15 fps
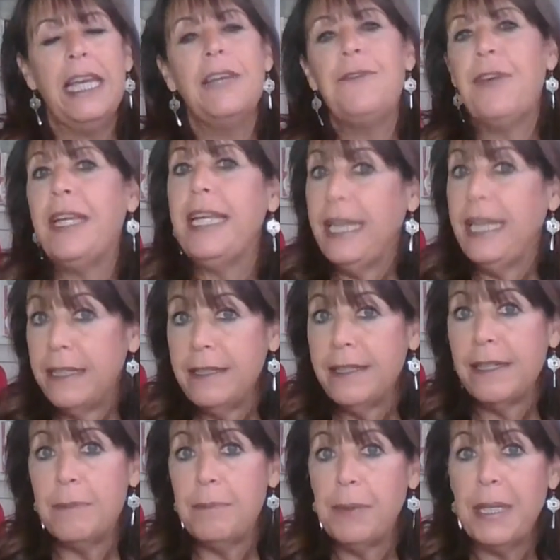If it
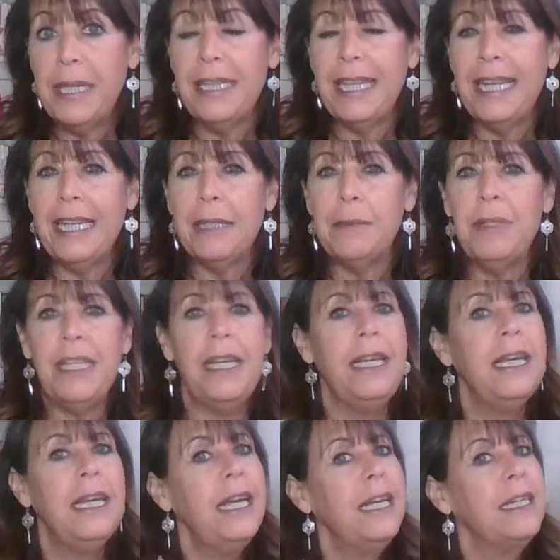is completely
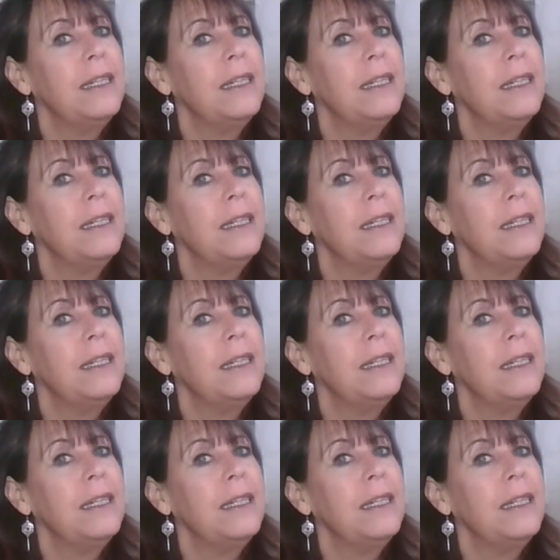empty,